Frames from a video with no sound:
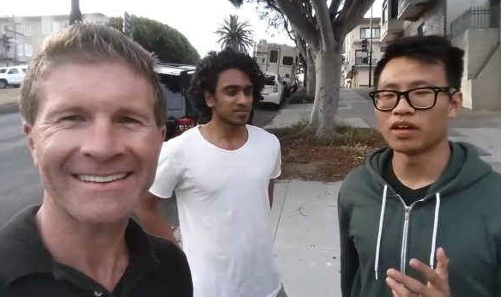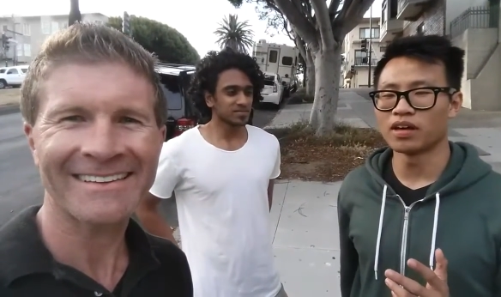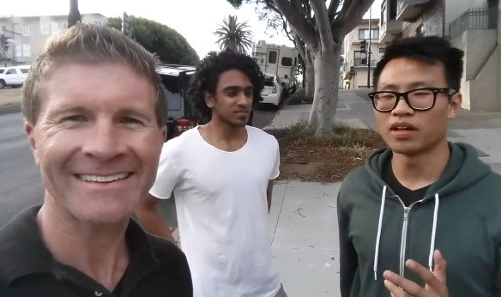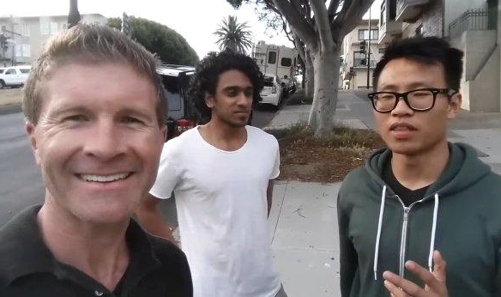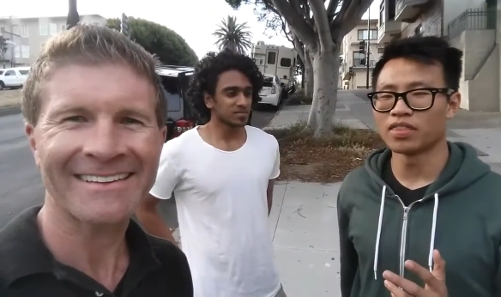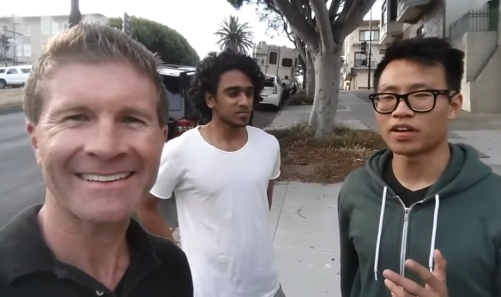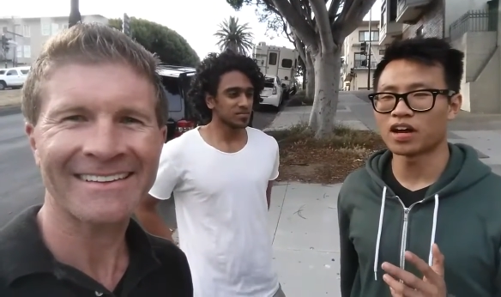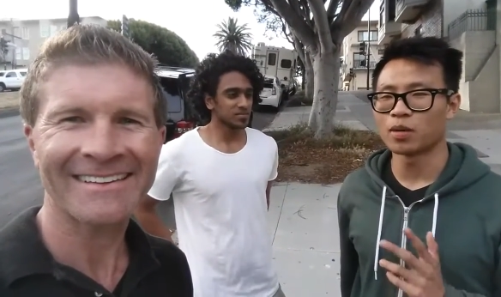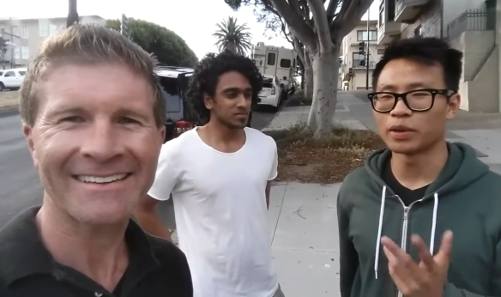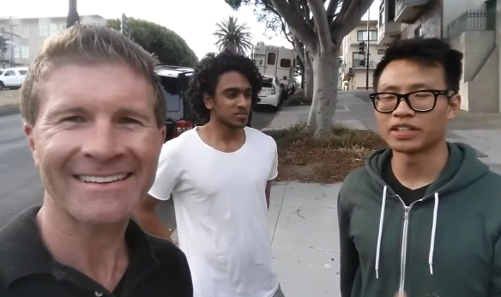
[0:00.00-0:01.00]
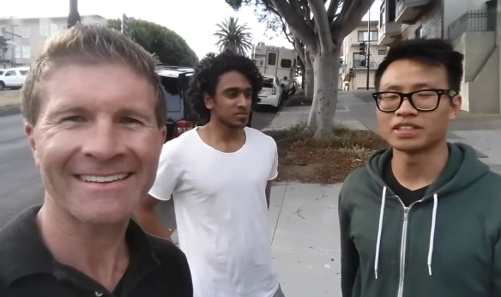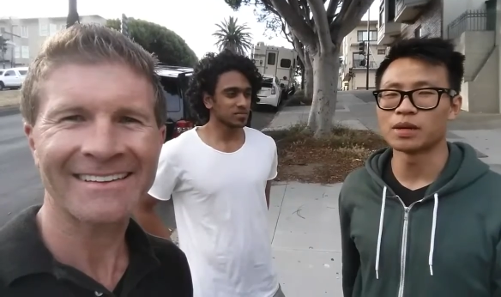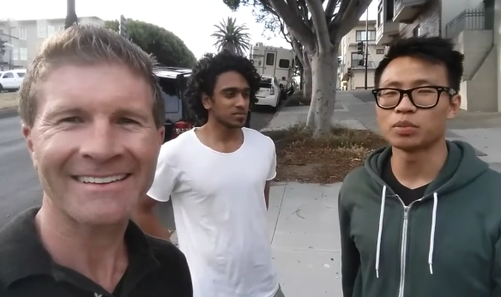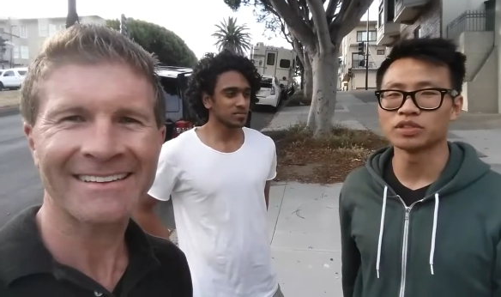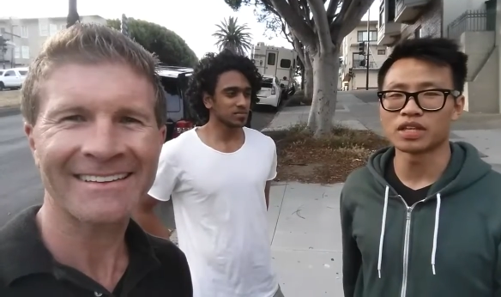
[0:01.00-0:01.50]
Speaker 1: of the the common
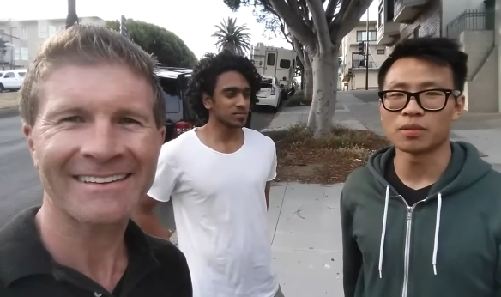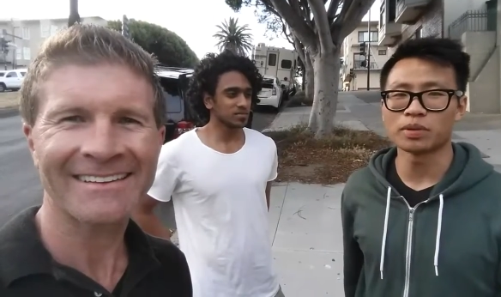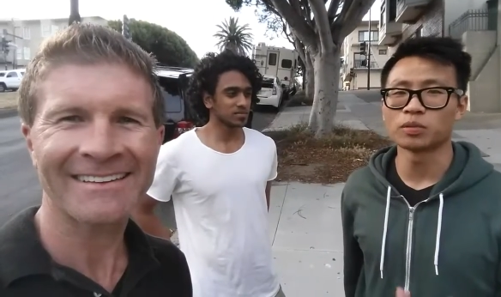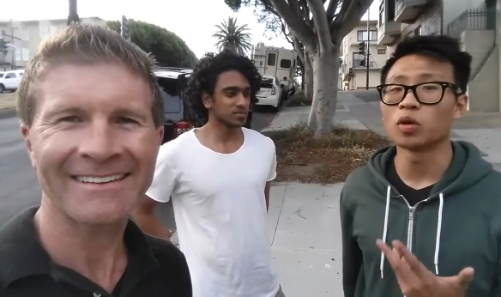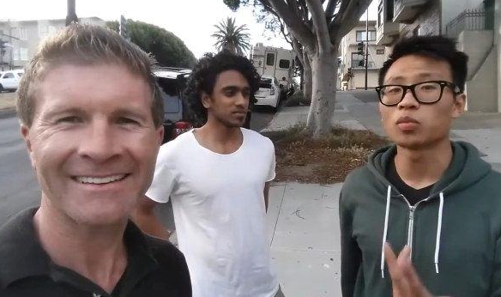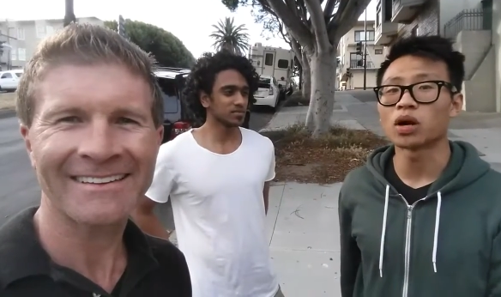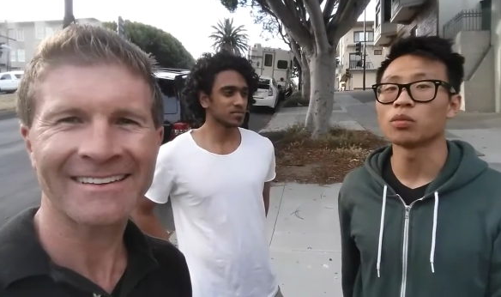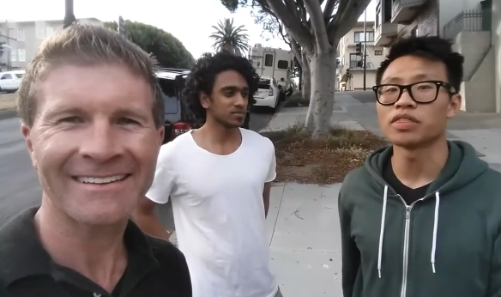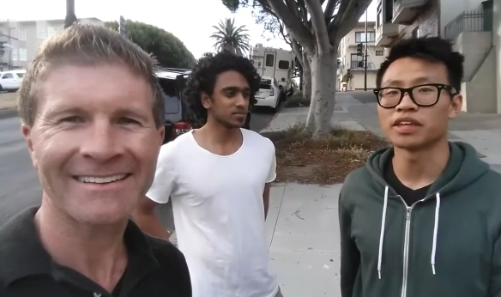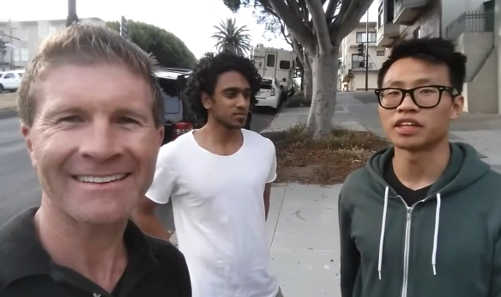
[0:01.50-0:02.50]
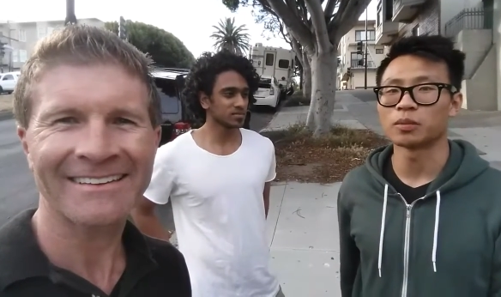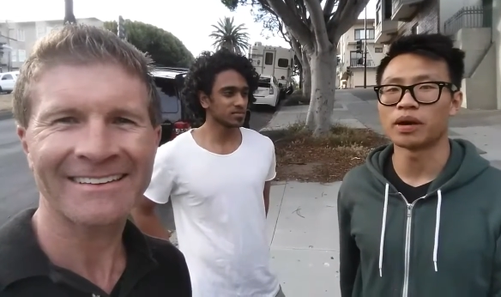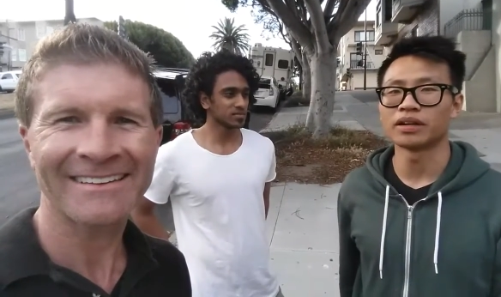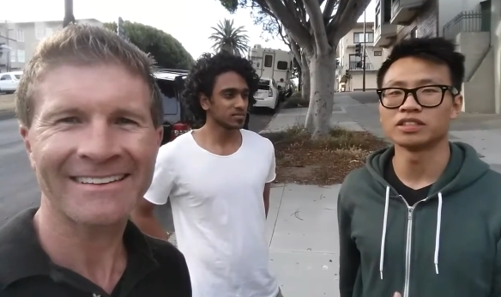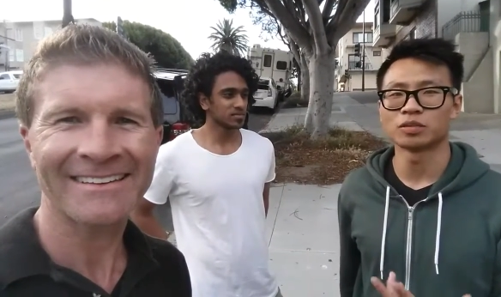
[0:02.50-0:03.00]
examples that people are probably thinking
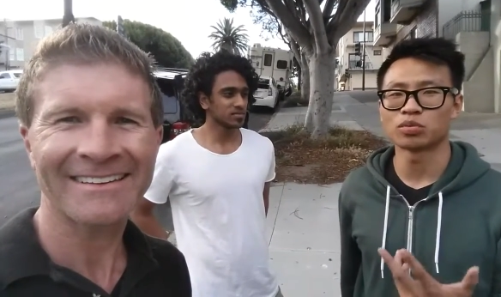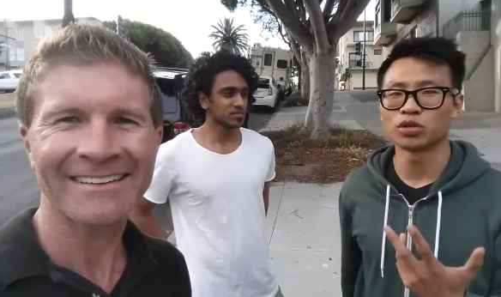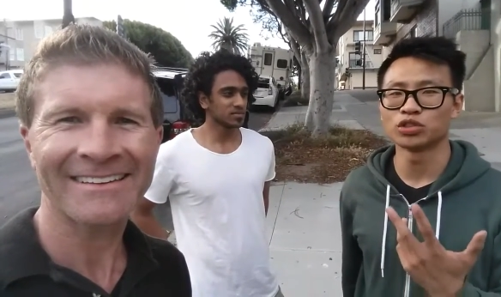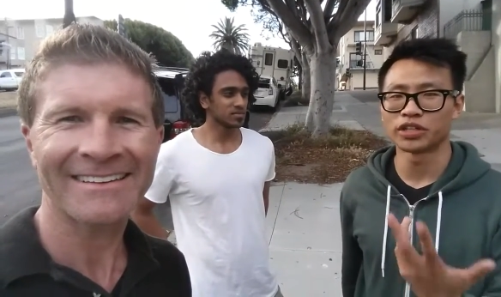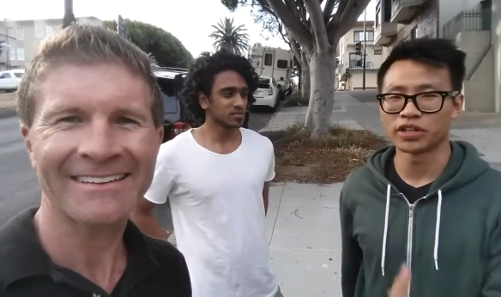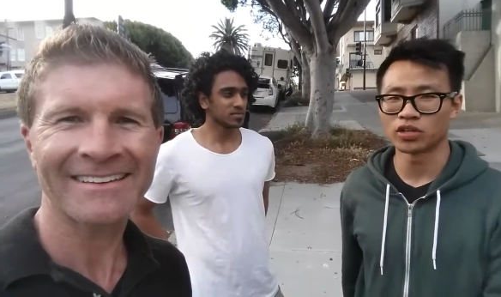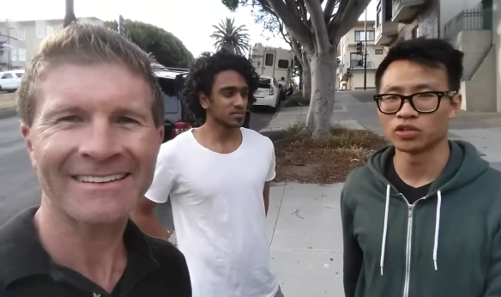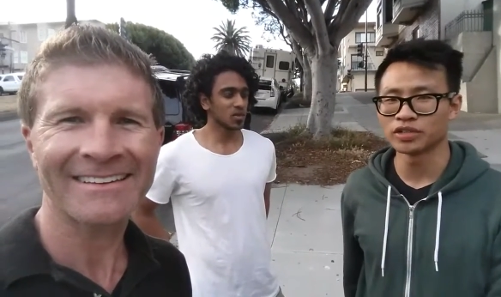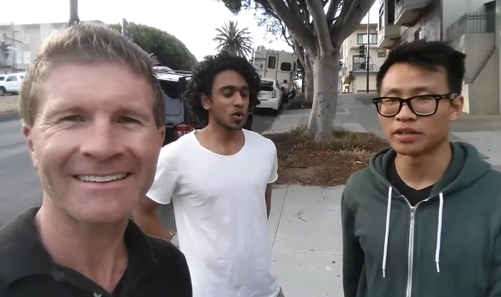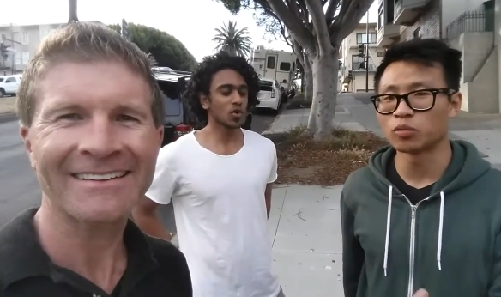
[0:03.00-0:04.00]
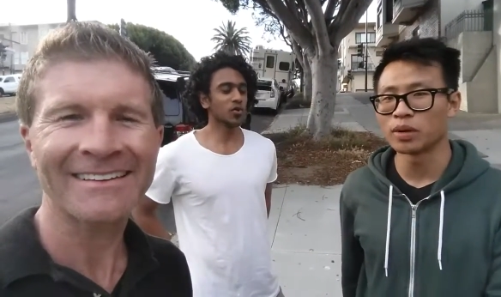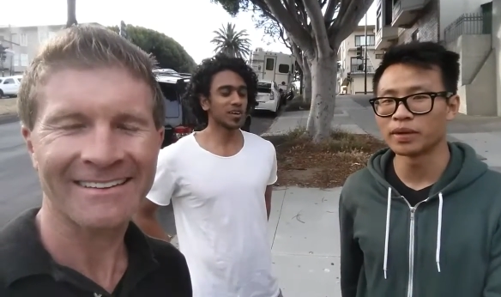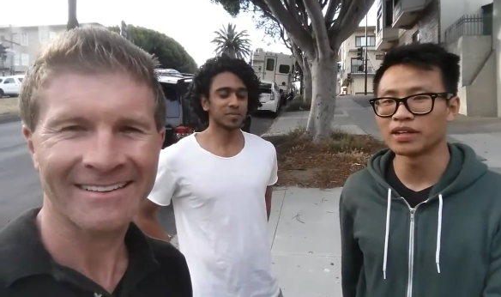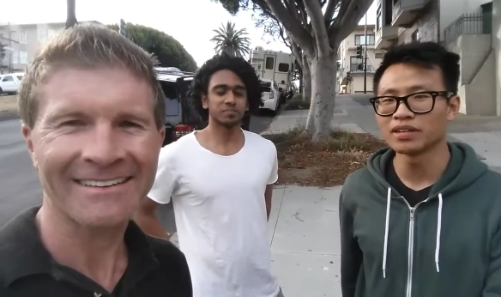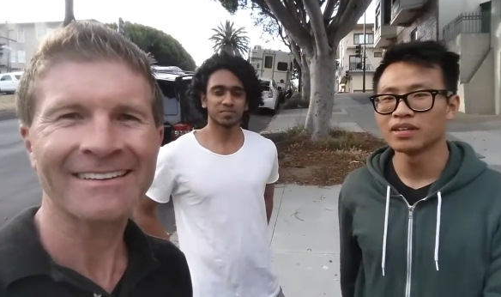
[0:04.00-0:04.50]
about is approaching girls and oh,
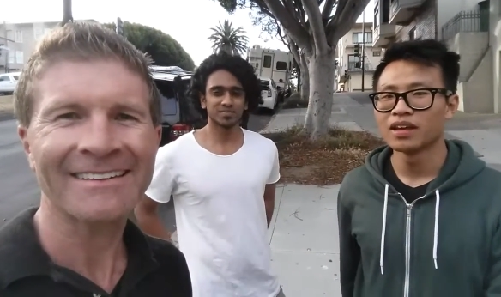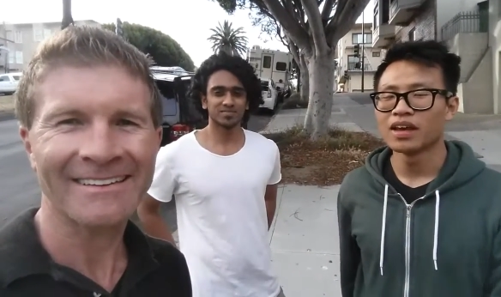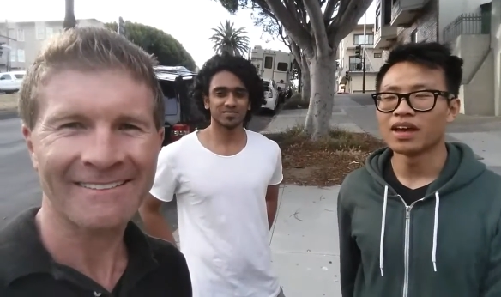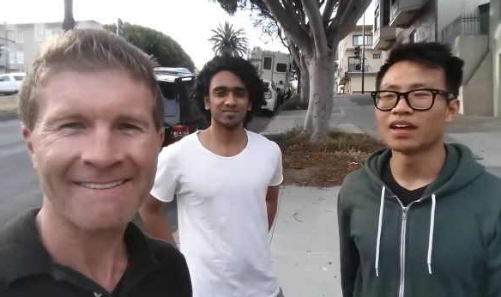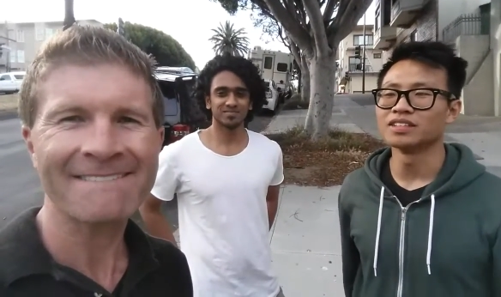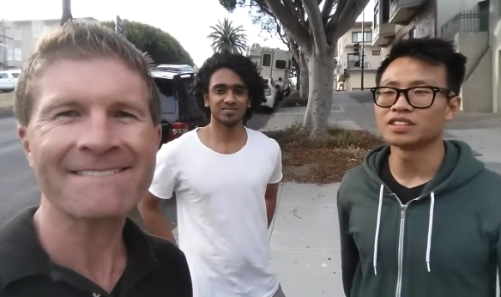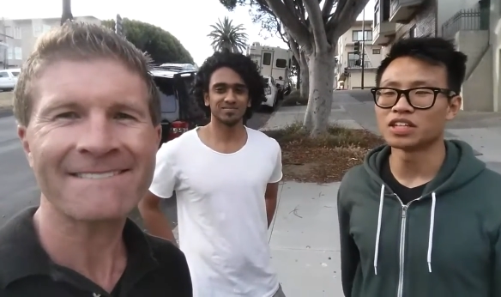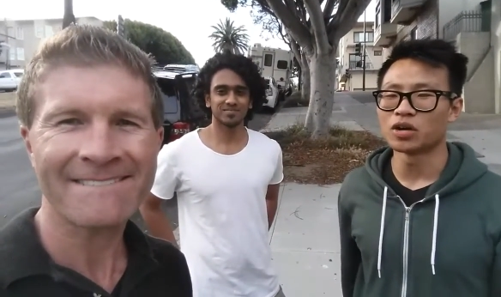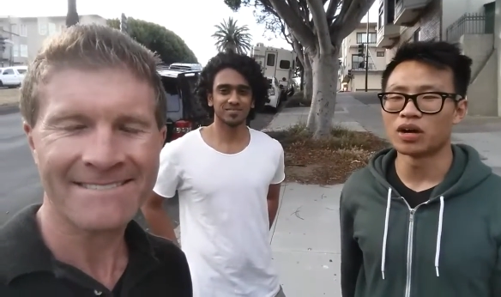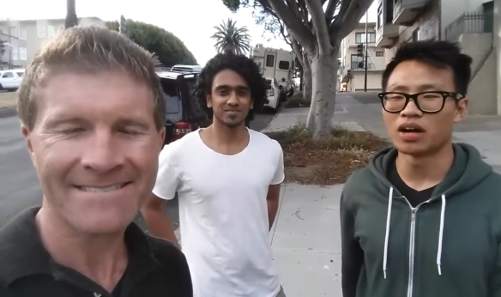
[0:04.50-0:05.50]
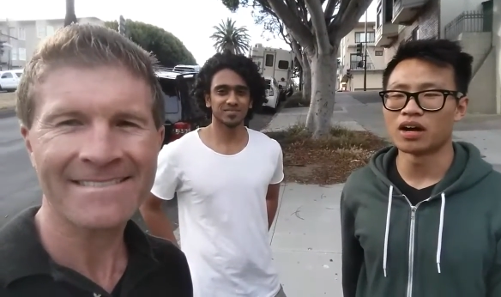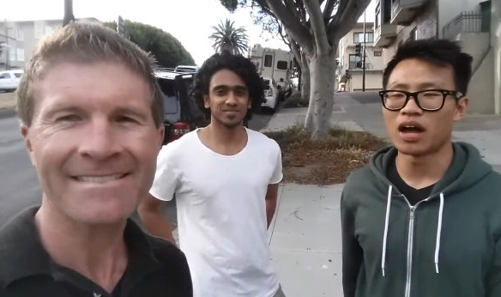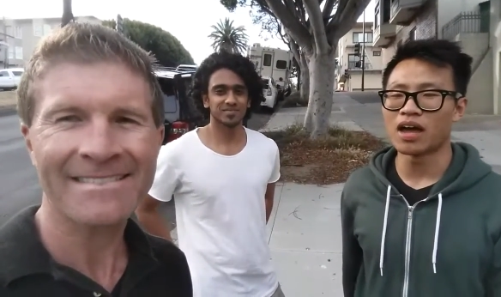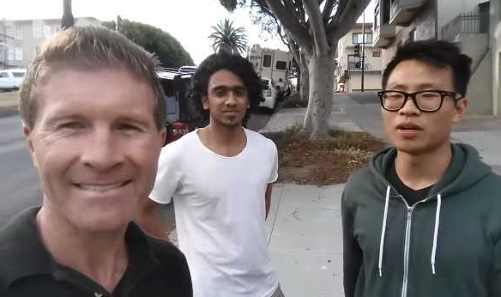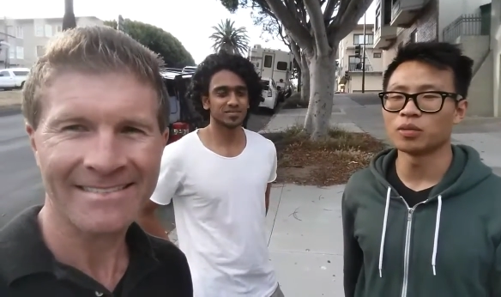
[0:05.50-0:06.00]
women. Yeah. And so
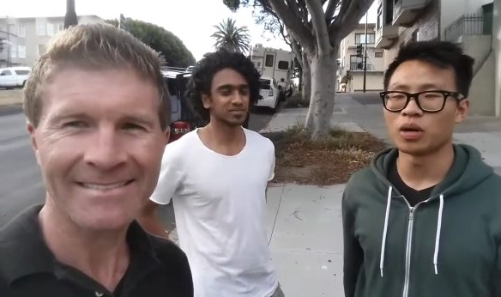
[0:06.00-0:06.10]
uh, I